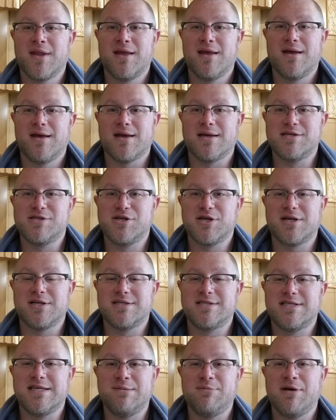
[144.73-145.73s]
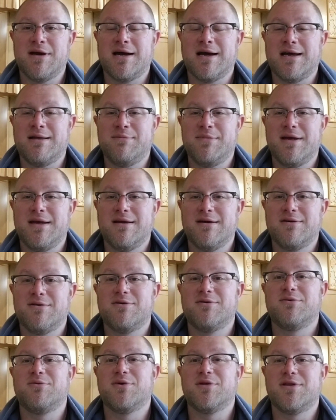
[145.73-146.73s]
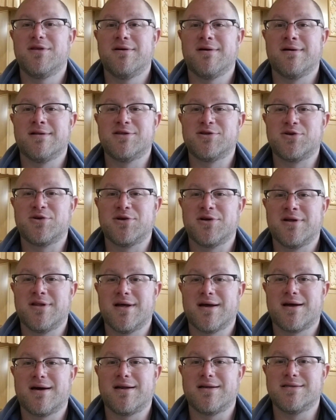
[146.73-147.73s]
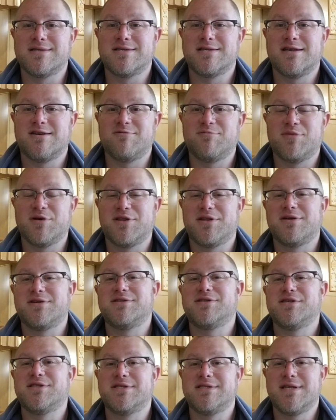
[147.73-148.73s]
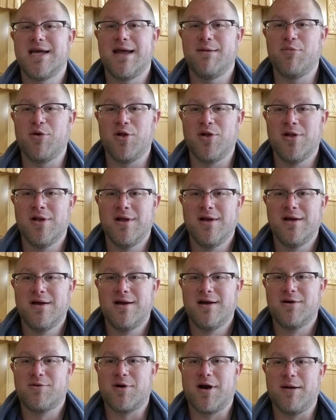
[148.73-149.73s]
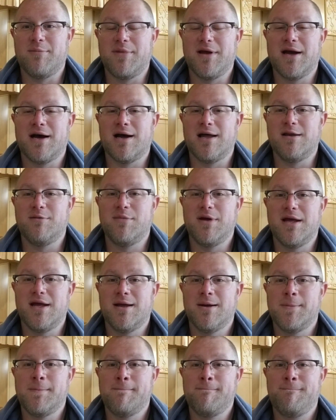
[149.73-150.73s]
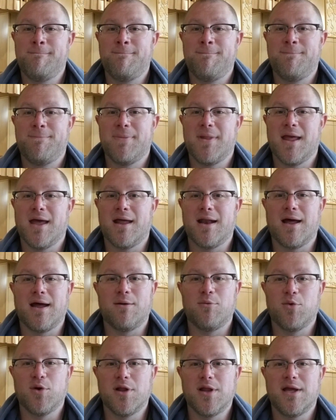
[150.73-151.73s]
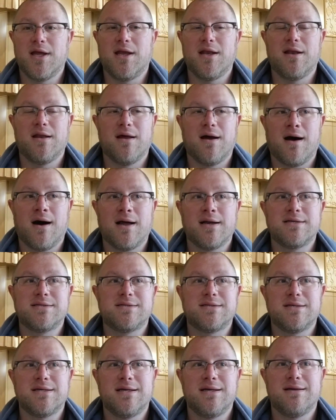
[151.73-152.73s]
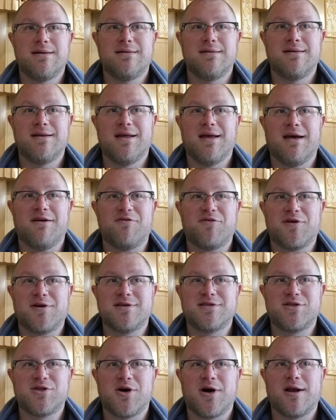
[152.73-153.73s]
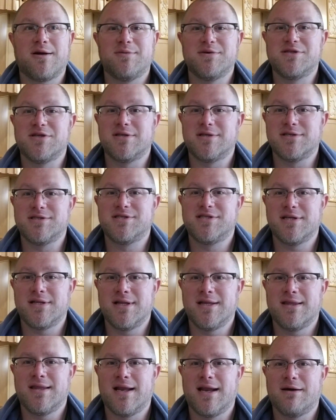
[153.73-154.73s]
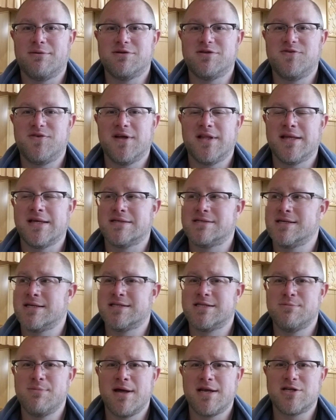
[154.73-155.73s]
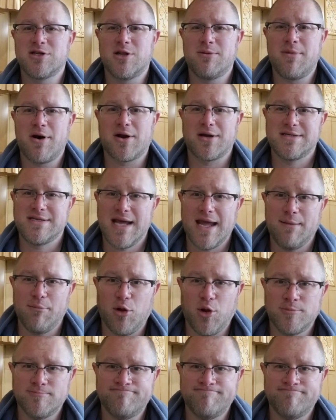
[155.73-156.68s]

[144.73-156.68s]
As you can see behind me with the altar and all that kind of stuff, but there's this table right behind me. And I really, honestly, at first thought it was a little silly that I was feeling sentimental about a table.